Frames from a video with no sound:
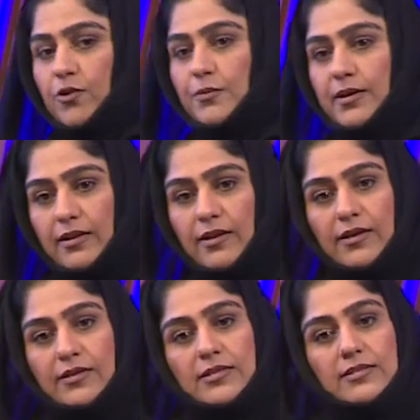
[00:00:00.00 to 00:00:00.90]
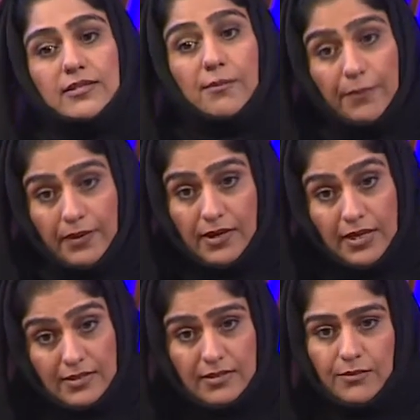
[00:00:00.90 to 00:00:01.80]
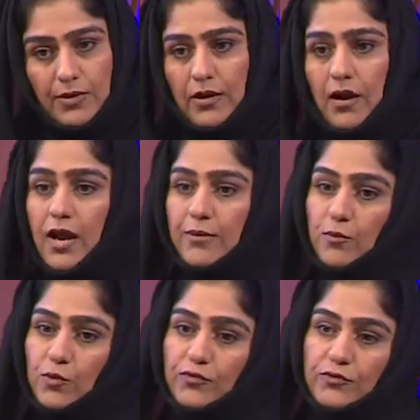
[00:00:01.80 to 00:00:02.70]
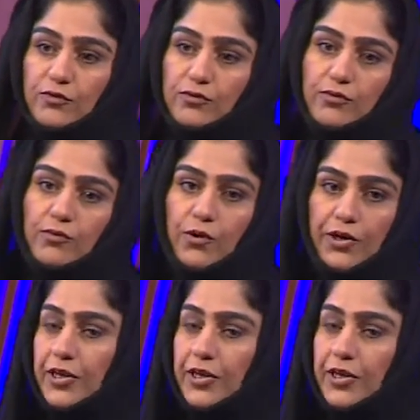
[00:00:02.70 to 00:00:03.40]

with the normal, simple customer, I moved to